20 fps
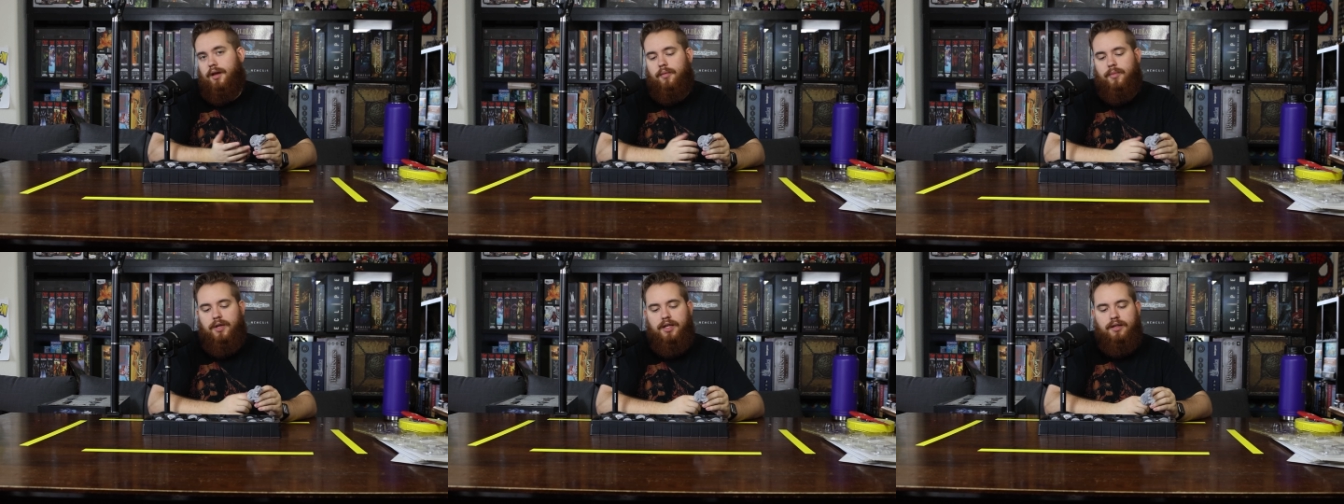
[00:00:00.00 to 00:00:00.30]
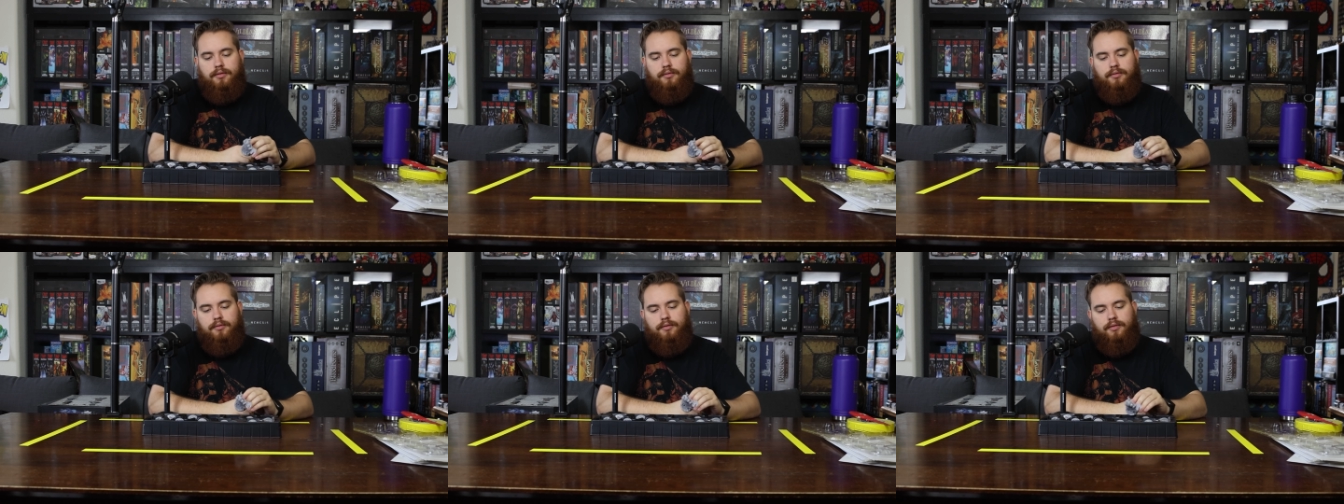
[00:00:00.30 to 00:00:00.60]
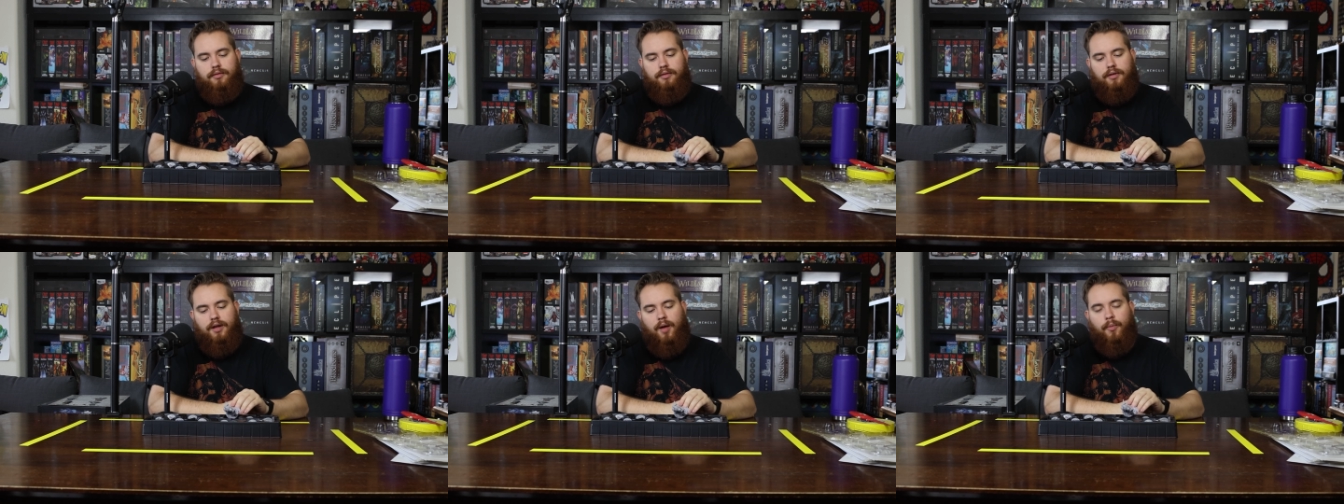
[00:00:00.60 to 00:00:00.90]
I mean,
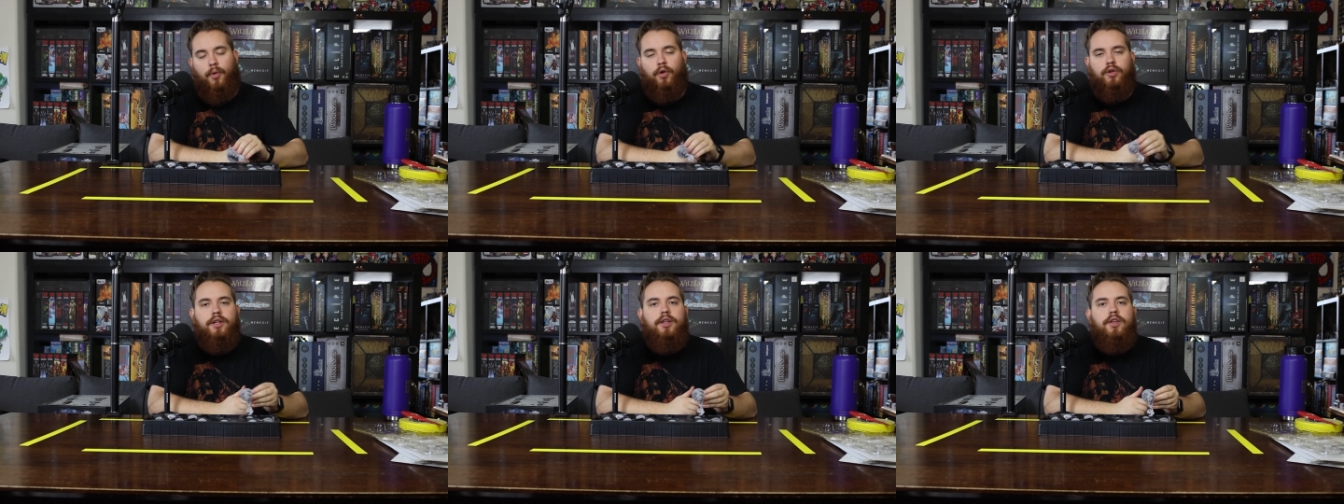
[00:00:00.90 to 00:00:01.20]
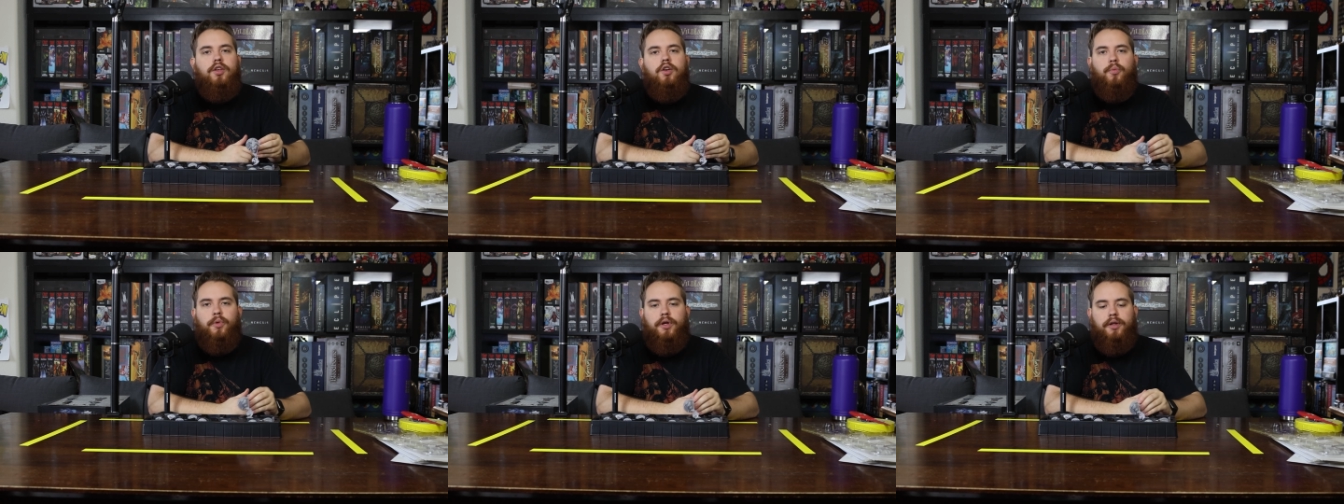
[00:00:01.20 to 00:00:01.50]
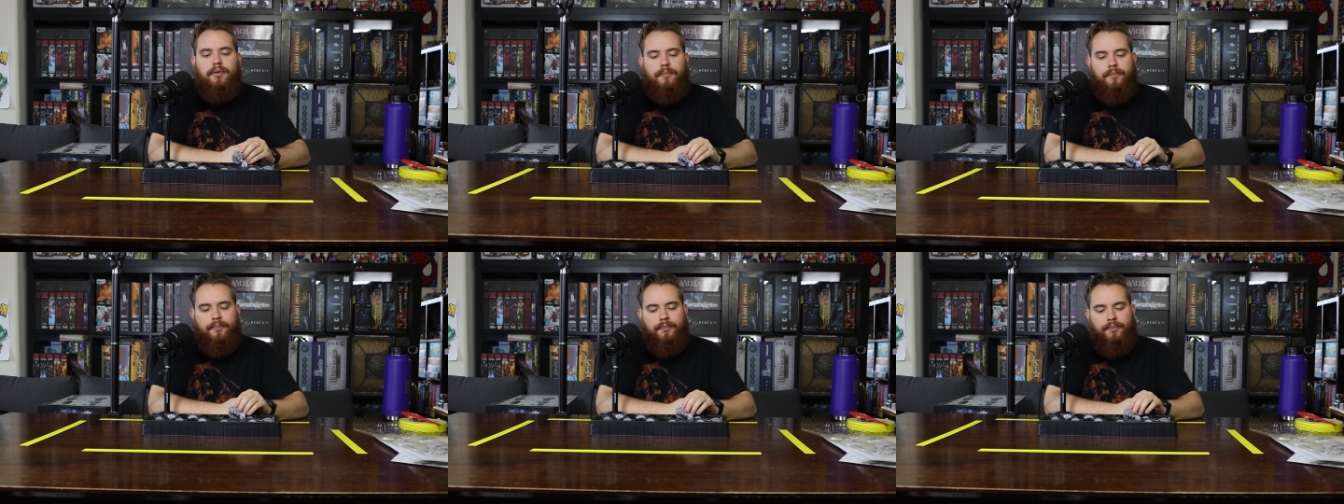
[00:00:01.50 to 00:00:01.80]
I'm only
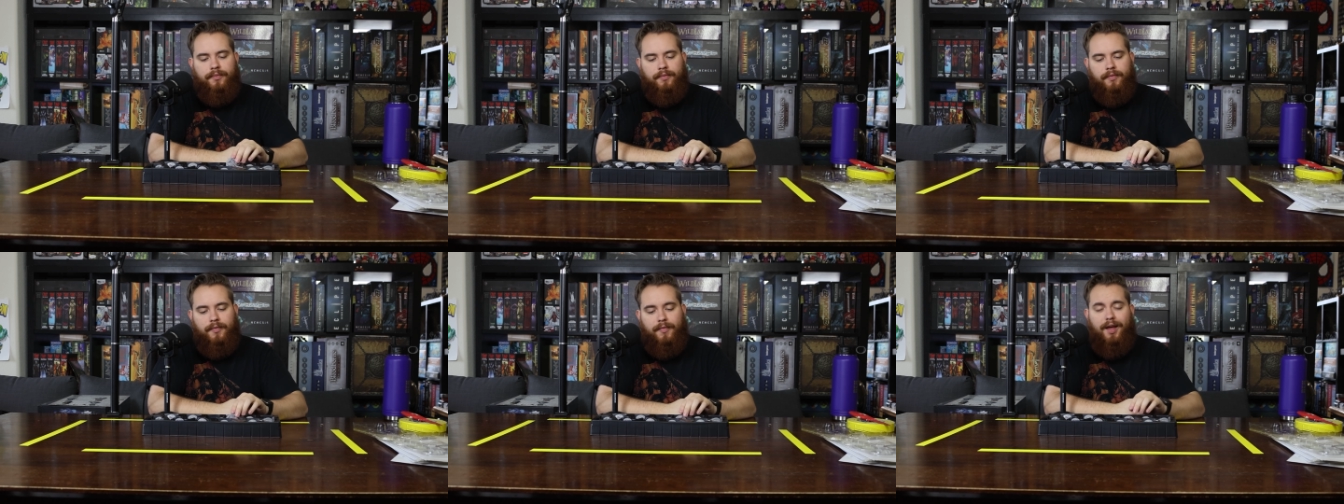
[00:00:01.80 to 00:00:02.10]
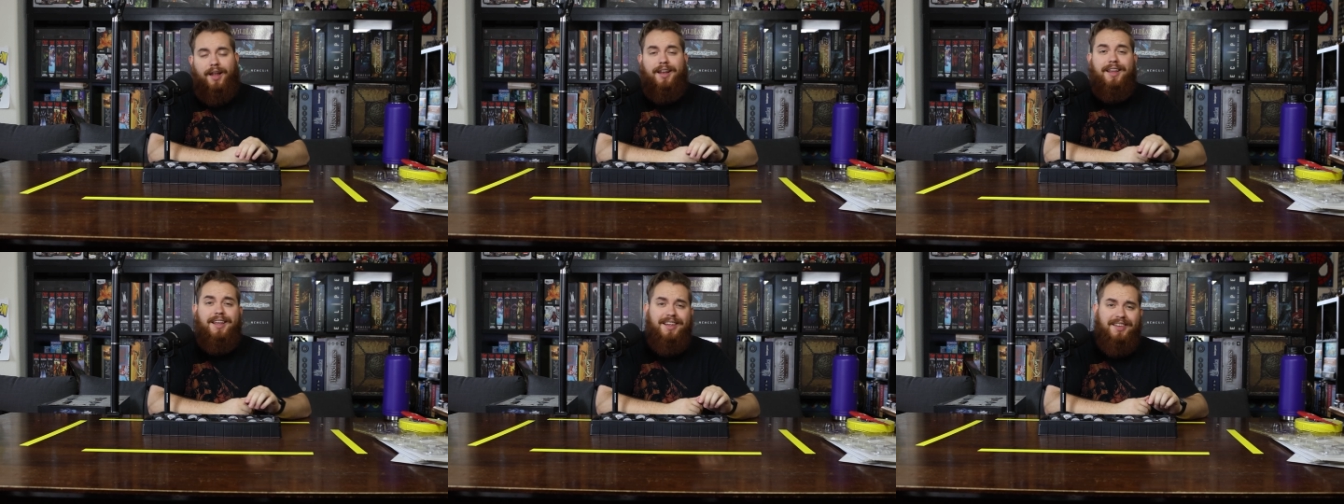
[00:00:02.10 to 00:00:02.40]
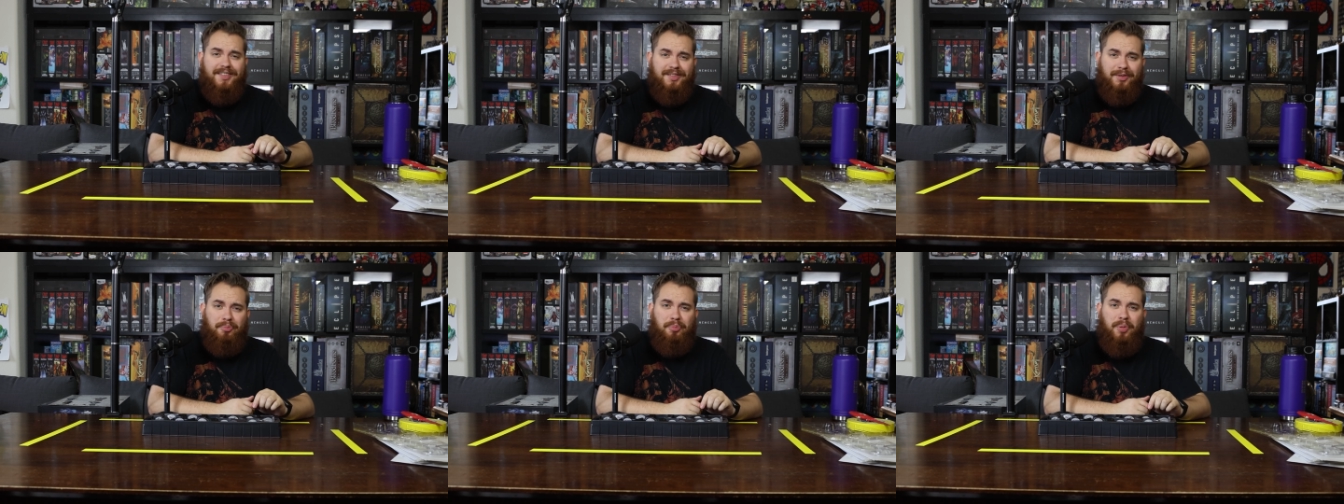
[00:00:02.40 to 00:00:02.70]
human and
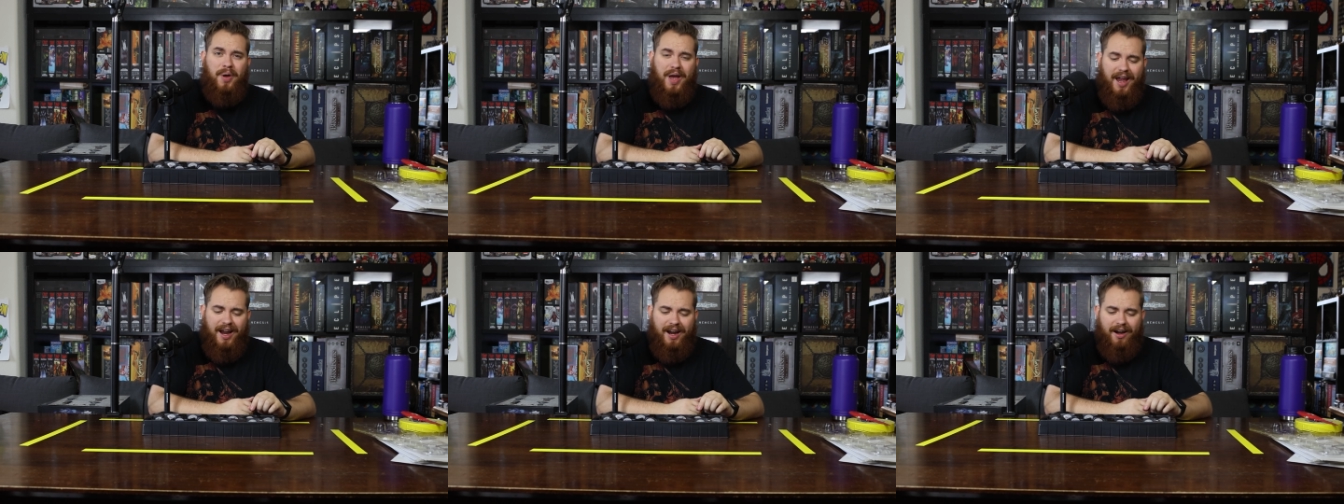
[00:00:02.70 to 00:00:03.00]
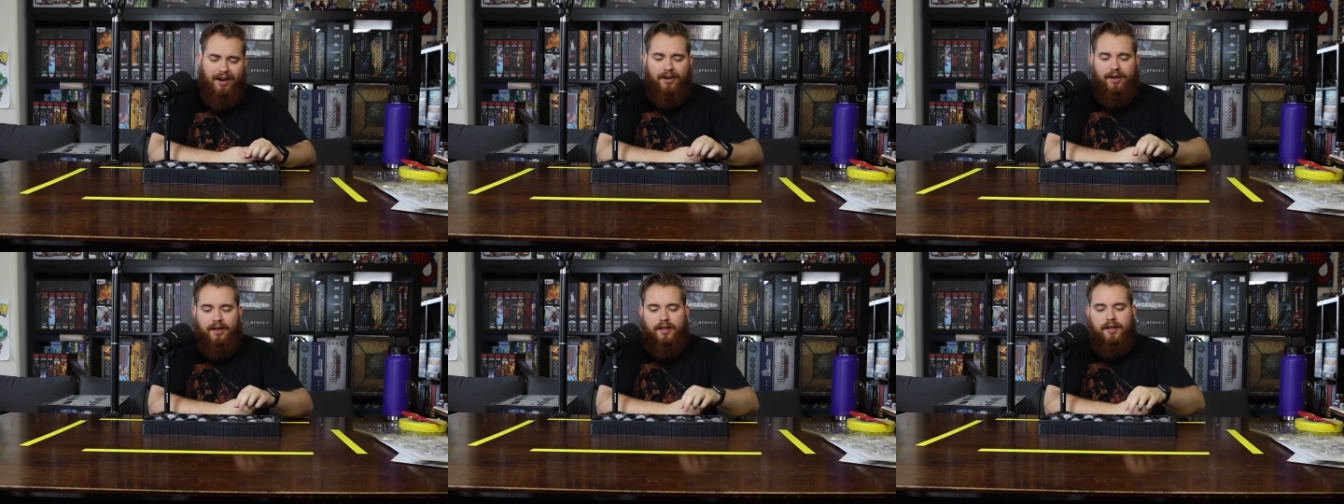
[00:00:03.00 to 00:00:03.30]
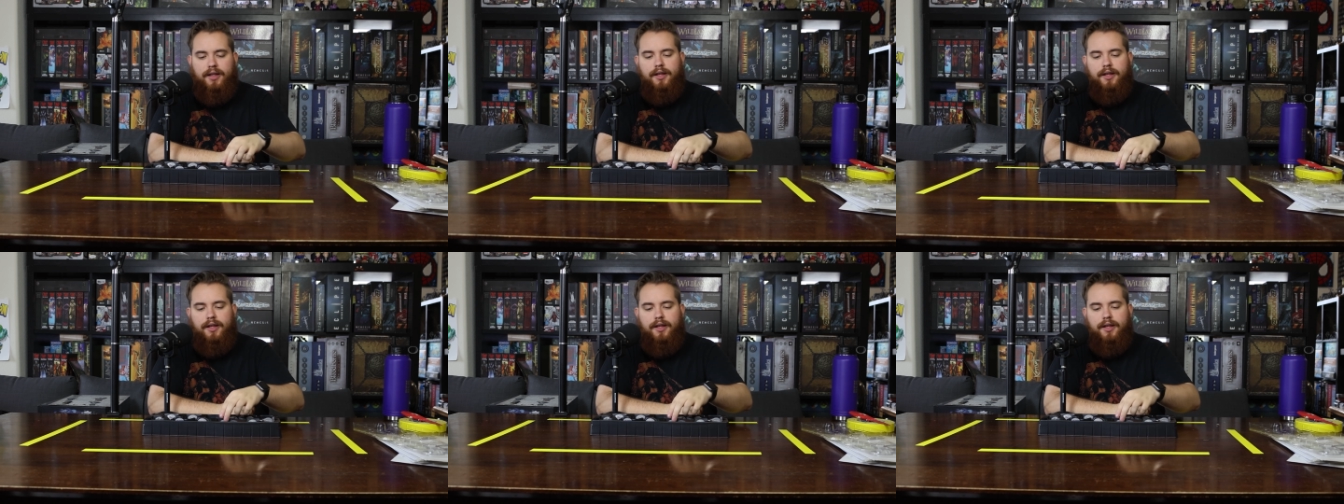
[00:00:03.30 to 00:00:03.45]
he's a bear.